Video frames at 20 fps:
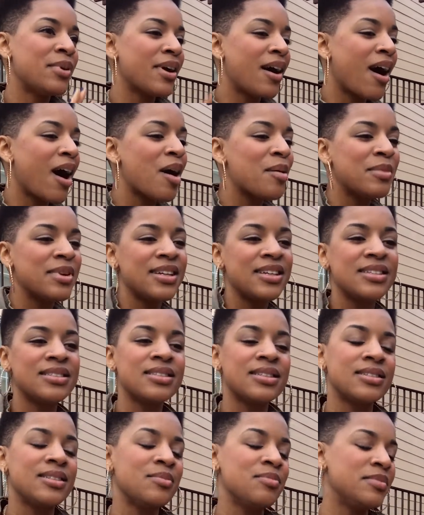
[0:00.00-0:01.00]
put
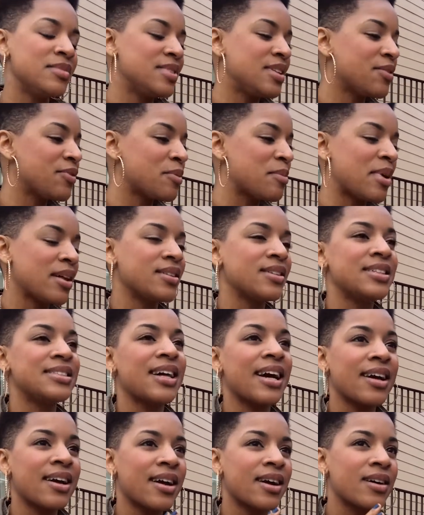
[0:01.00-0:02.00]
harmonies and different
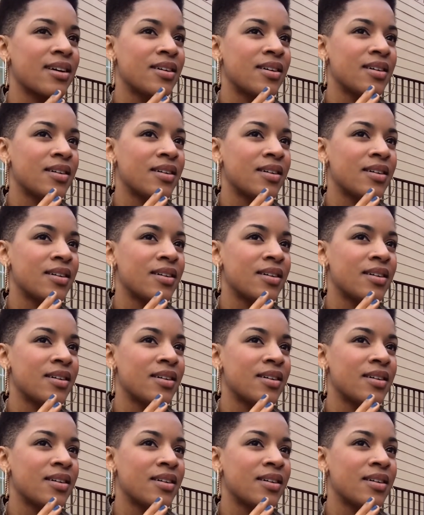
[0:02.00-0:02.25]
melodies, like,